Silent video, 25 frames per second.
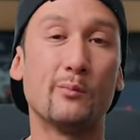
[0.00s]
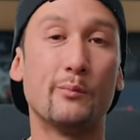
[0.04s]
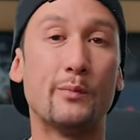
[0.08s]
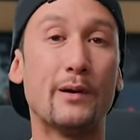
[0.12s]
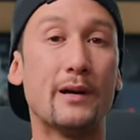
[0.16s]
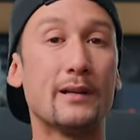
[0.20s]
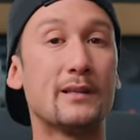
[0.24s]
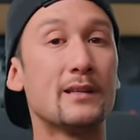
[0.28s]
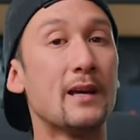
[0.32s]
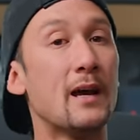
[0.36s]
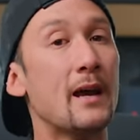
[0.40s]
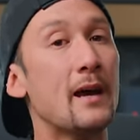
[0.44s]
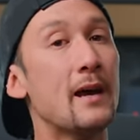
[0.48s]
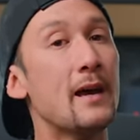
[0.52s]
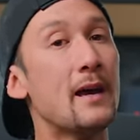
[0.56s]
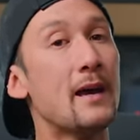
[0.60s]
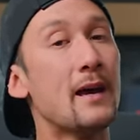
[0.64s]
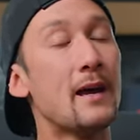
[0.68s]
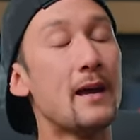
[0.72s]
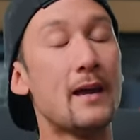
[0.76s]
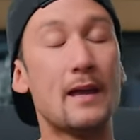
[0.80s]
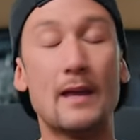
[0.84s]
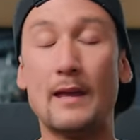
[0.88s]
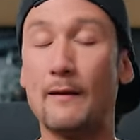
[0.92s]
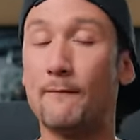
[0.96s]
But
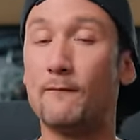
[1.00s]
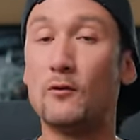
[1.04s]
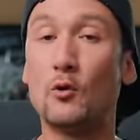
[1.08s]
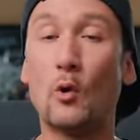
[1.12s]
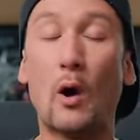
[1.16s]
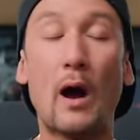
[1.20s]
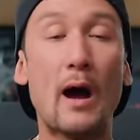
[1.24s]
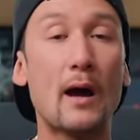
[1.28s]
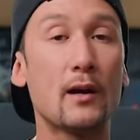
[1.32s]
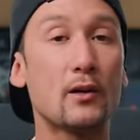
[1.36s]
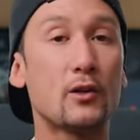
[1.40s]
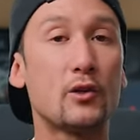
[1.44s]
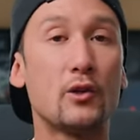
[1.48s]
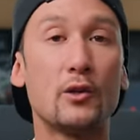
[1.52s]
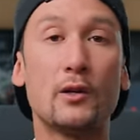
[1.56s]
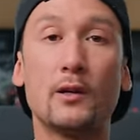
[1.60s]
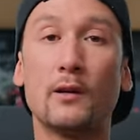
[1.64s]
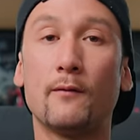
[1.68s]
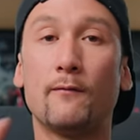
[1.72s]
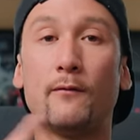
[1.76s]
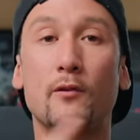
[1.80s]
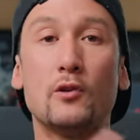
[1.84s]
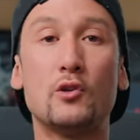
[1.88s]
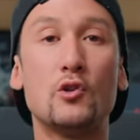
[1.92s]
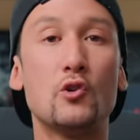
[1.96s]
if you are shooting
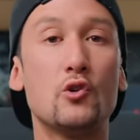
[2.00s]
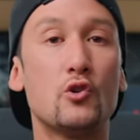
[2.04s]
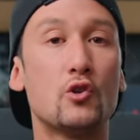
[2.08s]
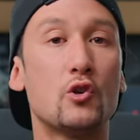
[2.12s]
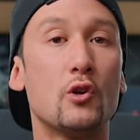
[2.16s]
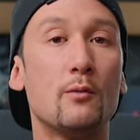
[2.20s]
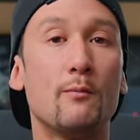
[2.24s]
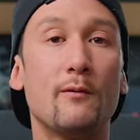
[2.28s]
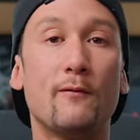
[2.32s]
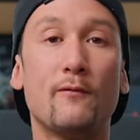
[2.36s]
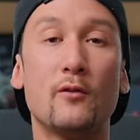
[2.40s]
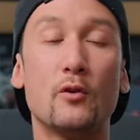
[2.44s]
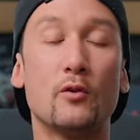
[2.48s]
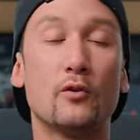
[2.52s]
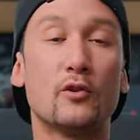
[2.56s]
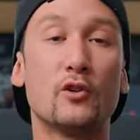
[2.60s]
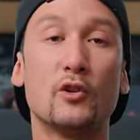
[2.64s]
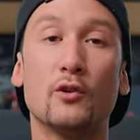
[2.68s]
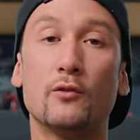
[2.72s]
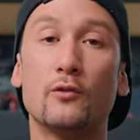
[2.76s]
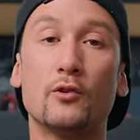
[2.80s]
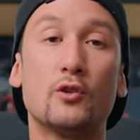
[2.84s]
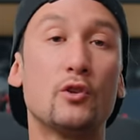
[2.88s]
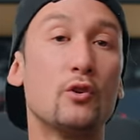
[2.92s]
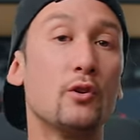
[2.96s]
for YouTube, if you're
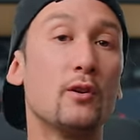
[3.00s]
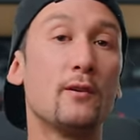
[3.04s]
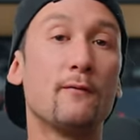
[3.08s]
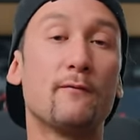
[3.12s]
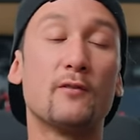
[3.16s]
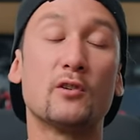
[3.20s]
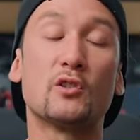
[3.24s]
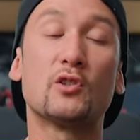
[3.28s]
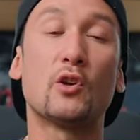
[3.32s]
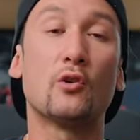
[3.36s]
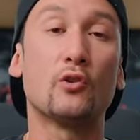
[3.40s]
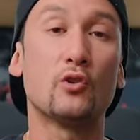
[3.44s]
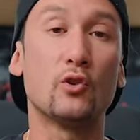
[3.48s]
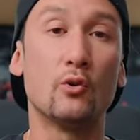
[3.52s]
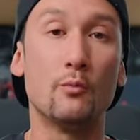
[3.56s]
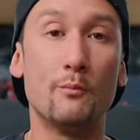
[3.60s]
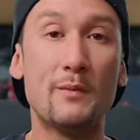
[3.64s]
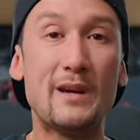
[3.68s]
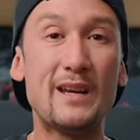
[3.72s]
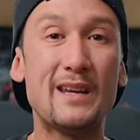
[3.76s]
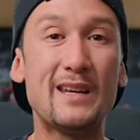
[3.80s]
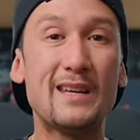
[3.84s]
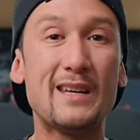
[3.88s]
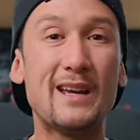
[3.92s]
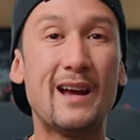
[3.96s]
shooting for social
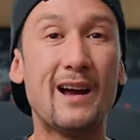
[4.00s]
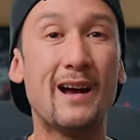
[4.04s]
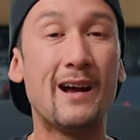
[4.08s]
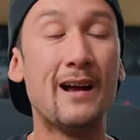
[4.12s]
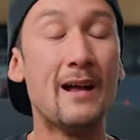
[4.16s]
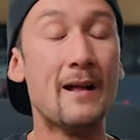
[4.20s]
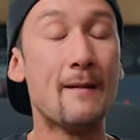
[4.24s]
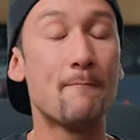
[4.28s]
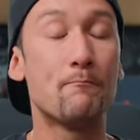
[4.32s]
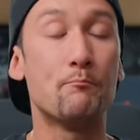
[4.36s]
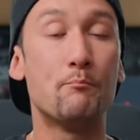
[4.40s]
media,